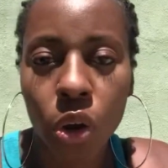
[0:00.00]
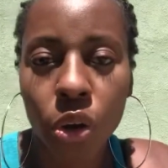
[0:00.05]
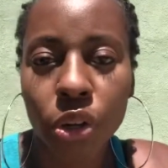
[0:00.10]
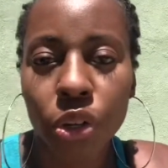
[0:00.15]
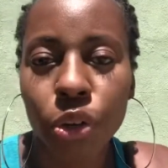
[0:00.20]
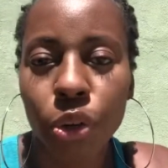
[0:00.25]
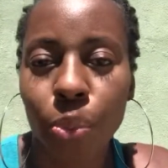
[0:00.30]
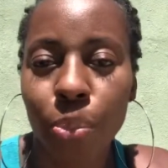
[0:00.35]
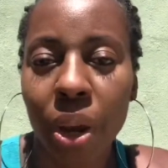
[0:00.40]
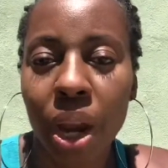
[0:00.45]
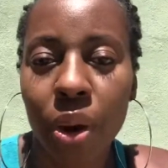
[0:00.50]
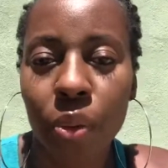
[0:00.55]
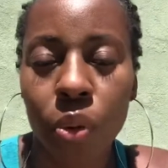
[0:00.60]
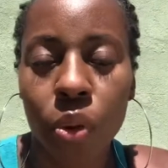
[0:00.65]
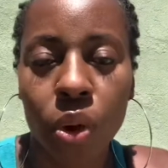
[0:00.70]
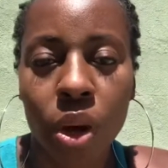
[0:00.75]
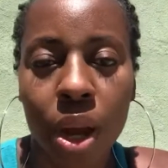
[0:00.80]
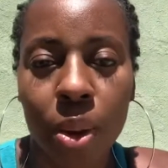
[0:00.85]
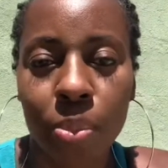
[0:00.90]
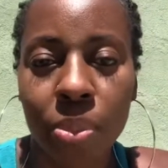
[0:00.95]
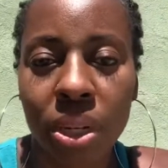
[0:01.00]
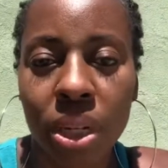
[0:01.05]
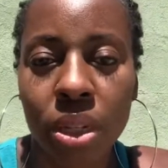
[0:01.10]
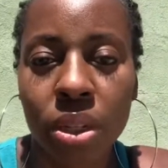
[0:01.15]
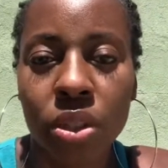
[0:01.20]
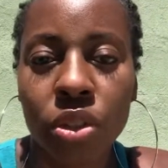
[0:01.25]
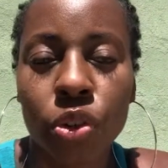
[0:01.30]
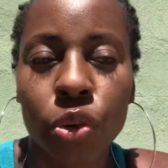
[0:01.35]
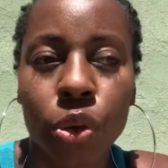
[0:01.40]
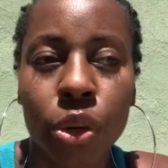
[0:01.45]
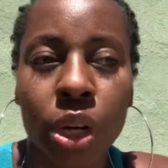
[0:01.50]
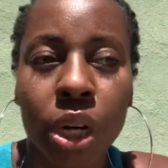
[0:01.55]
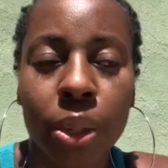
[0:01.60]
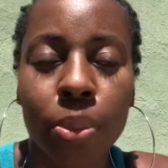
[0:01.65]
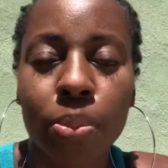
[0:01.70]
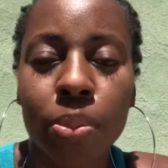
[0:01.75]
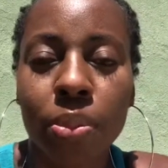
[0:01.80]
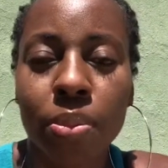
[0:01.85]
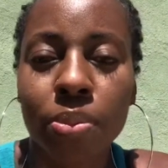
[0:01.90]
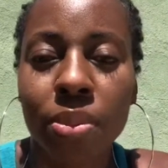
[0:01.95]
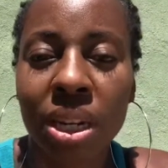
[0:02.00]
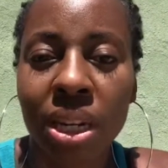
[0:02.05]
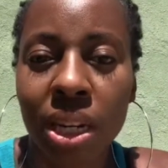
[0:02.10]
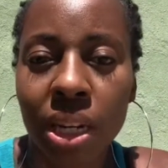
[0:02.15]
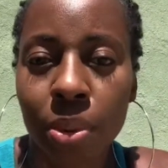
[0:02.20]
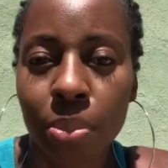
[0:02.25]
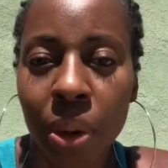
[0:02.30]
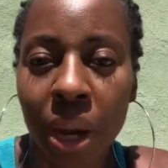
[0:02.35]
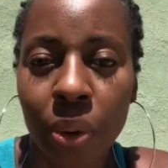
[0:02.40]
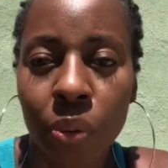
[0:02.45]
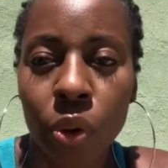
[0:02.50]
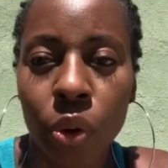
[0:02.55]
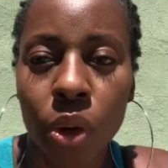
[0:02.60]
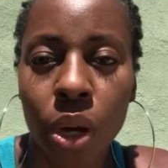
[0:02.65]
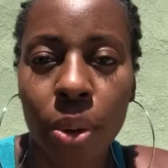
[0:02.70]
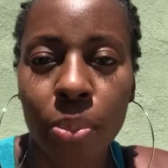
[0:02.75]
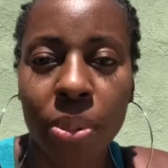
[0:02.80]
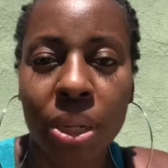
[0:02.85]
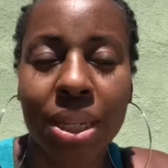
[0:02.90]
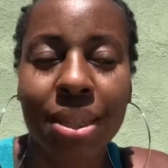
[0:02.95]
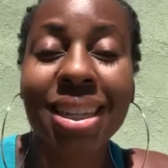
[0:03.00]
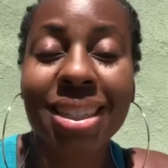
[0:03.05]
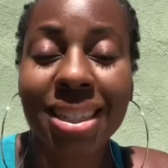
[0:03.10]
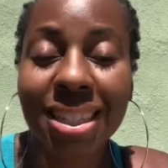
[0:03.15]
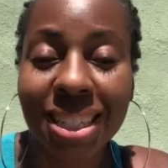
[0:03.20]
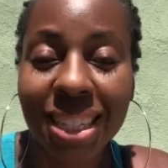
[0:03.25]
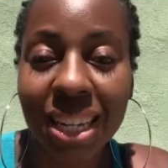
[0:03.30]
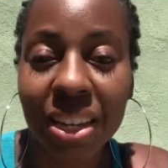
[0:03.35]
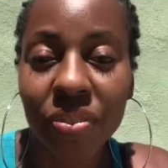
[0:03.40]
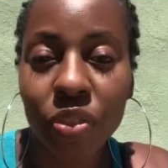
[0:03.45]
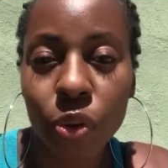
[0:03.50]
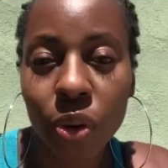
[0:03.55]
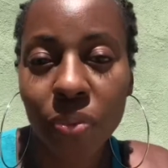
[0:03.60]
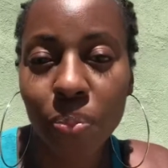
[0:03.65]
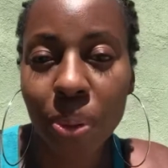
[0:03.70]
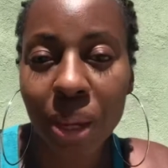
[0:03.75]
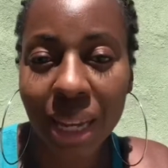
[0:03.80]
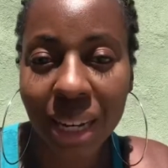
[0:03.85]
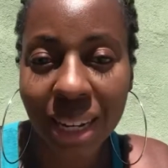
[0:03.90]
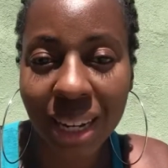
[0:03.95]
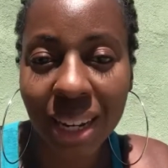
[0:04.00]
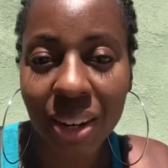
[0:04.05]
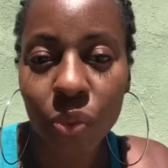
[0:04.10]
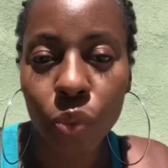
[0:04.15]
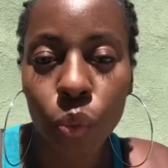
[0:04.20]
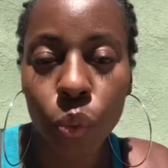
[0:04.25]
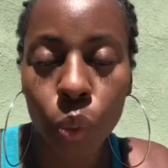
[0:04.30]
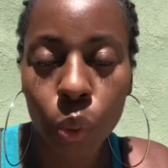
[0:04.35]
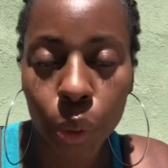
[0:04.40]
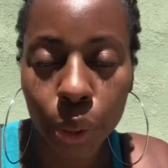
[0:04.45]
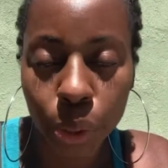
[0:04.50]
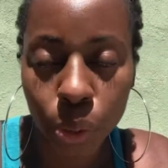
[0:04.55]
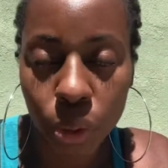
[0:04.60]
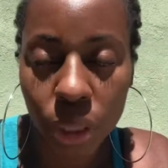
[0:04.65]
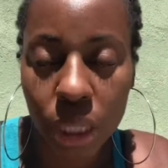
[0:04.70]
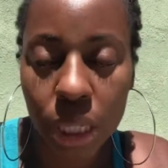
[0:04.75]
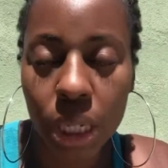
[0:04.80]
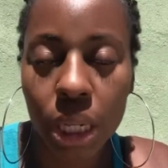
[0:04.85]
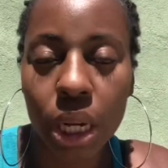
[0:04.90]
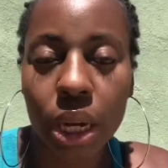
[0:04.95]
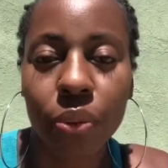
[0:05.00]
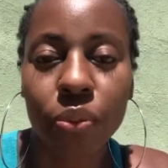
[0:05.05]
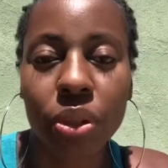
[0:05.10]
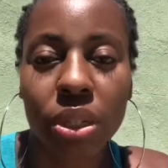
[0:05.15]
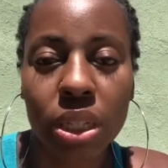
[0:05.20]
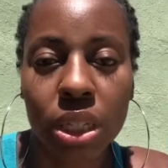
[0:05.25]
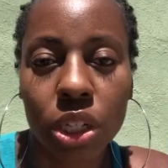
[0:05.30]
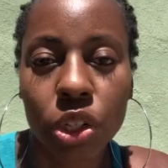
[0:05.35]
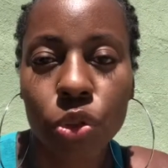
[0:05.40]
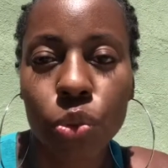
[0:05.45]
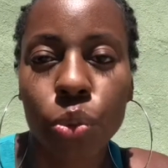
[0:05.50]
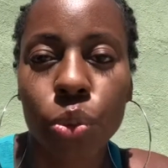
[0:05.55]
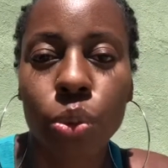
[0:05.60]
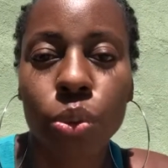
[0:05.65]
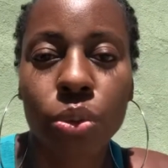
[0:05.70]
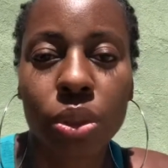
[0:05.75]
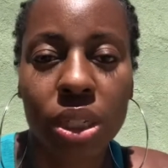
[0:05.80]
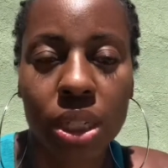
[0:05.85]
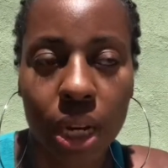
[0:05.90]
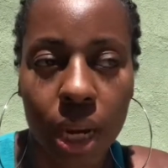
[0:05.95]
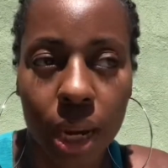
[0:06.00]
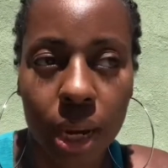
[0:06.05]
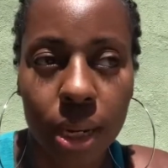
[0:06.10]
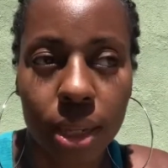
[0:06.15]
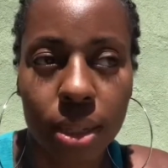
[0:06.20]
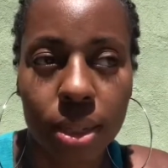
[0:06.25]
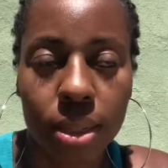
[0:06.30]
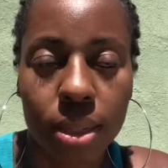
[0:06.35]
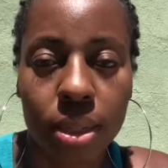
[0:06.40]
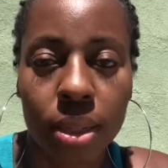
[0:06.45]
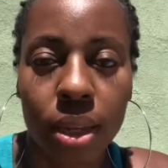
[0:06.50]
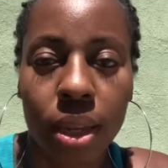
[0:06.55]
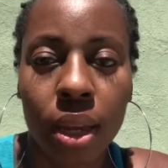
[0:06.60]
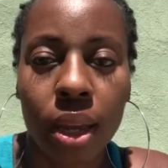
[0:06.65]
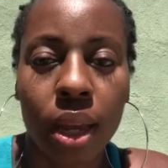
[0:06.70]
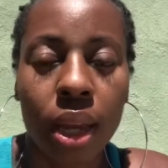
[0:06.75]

your payroll companies, your media payroll companies, and see if you have pending royalty and residual checks.